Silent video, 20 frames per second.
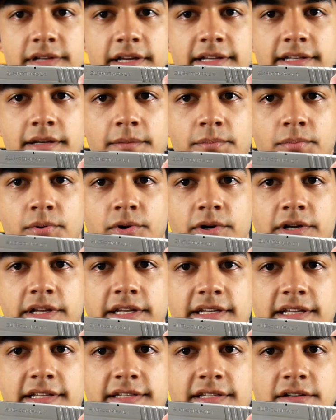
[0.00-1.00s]
did a pretty
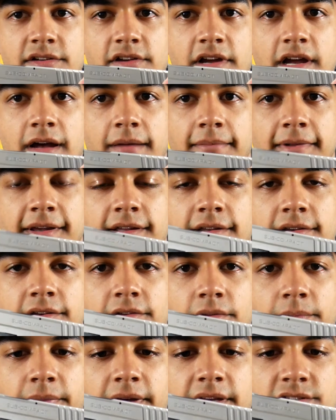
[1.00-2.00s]
decent job. I didn't
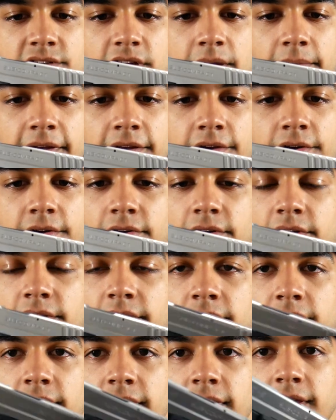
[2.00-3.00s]
do the best job I
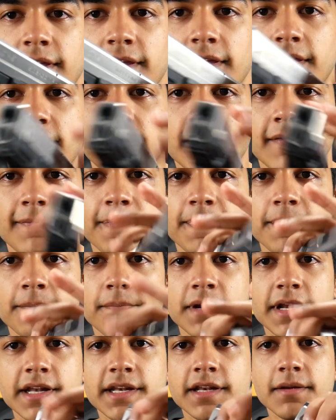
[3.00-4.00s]
could,
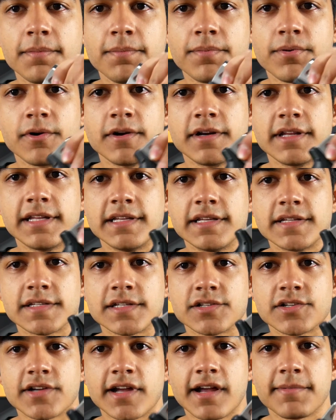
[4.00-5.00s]
but I did a pretty
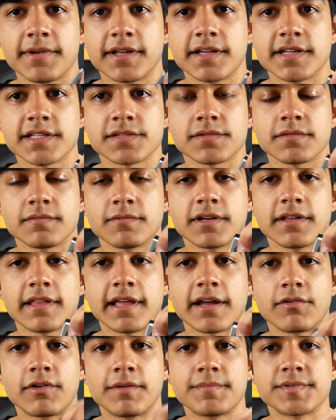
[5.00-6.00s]
decent job, and it gets rid of
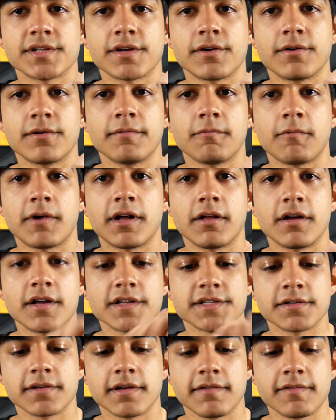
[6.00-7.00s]
that grip zone while
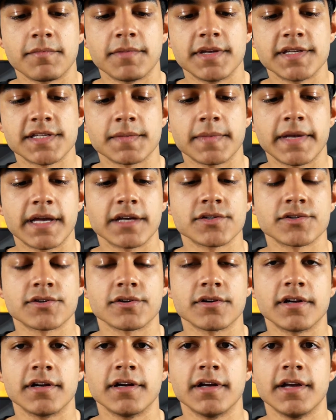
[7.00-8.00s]
also giving me some
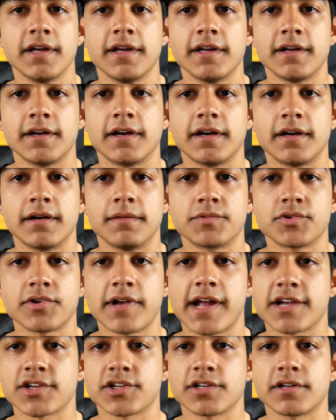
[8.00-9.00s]
extra
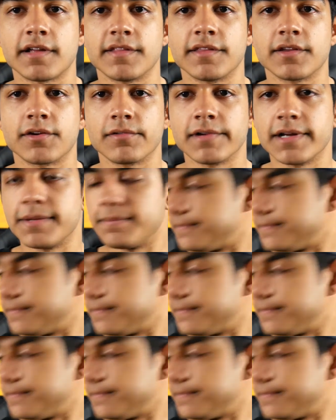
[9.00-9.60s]
traction on the grip.